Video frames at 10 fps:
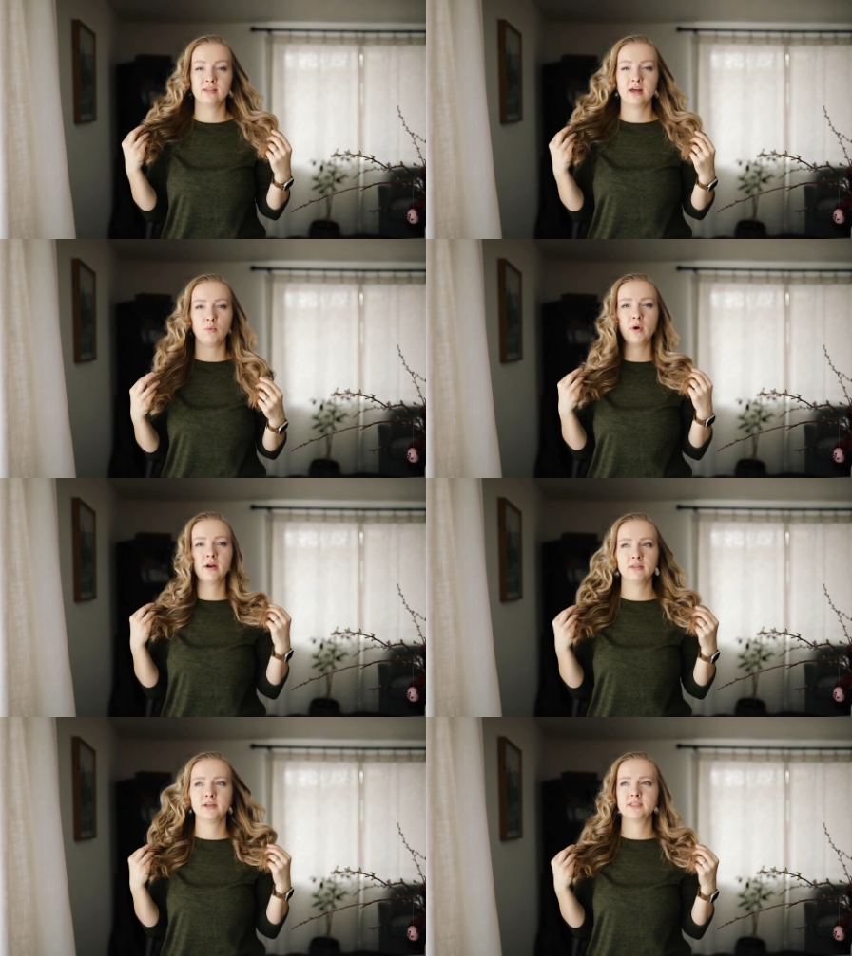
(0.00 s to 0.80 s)
I
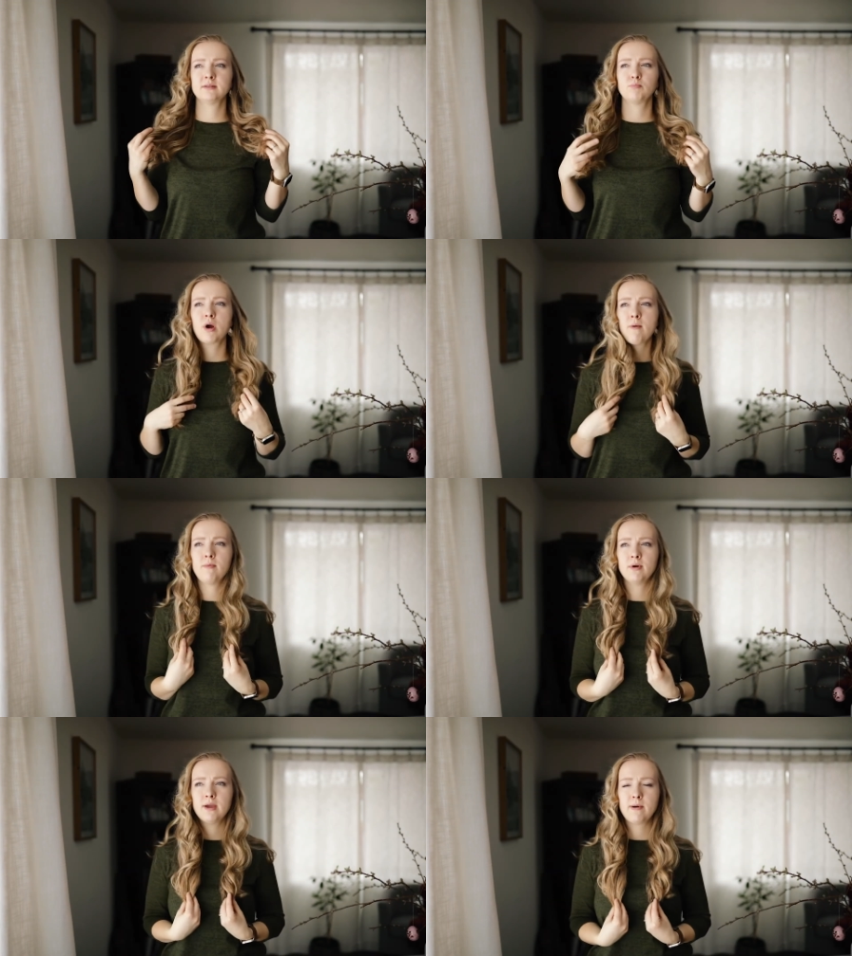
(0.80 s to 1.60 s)
wear this
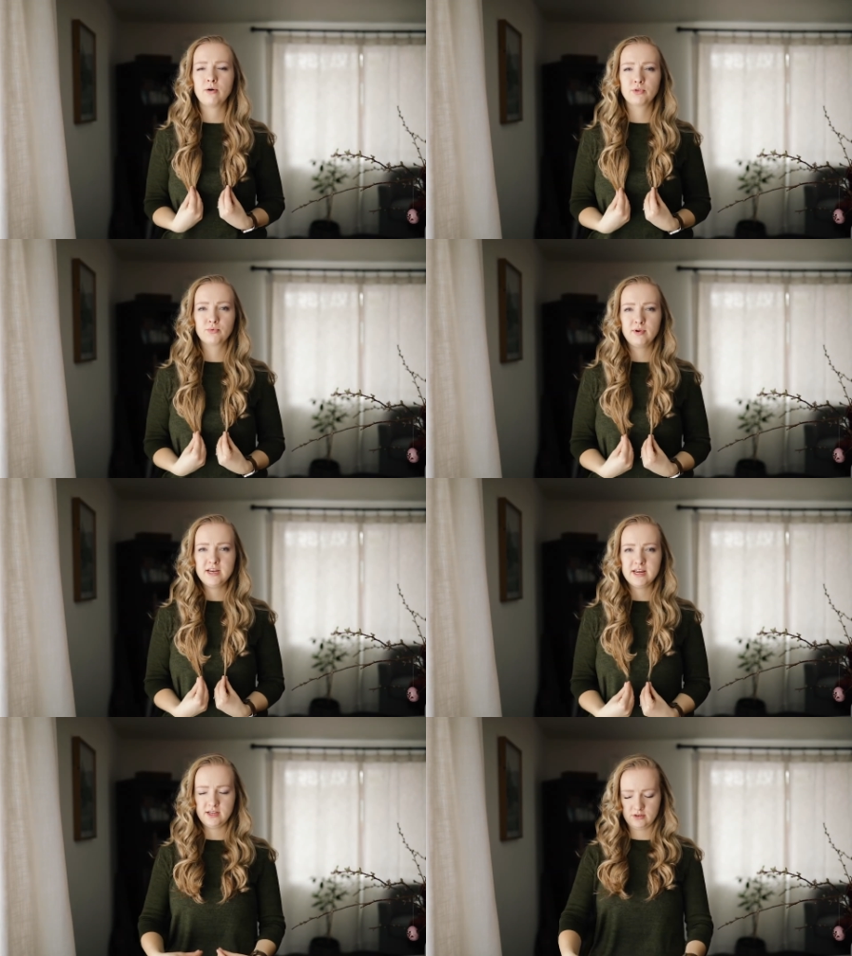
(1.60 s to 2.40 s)
probably about 3
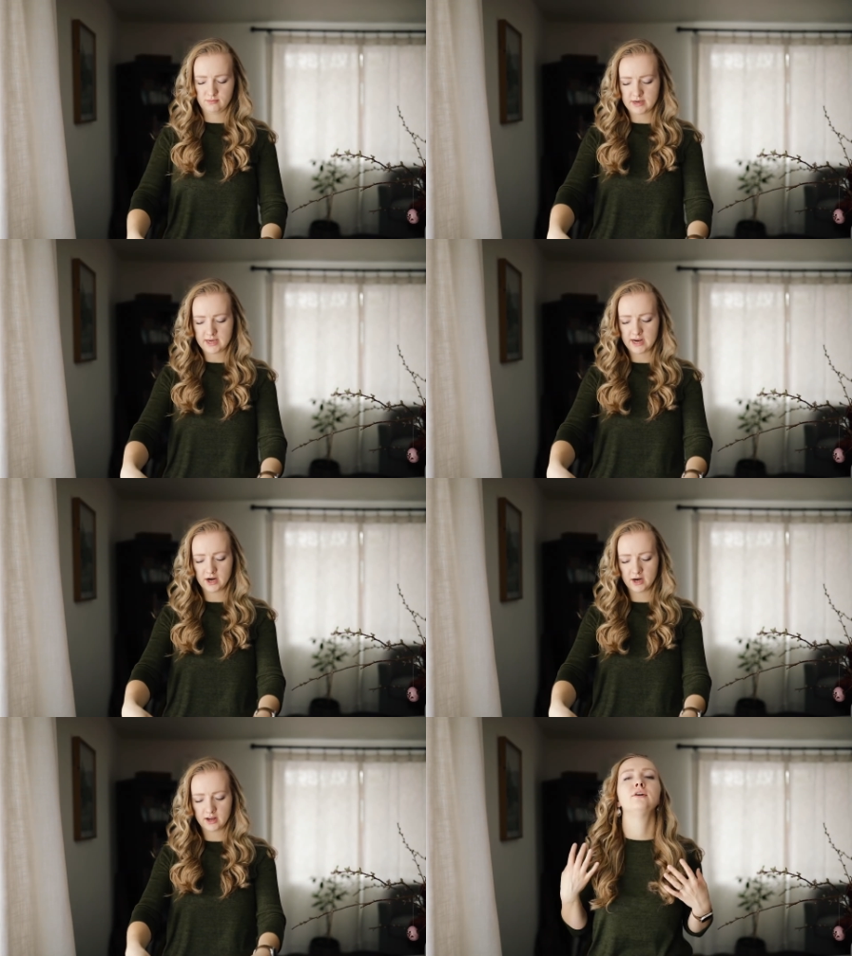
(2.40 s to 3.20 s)
days on my hair.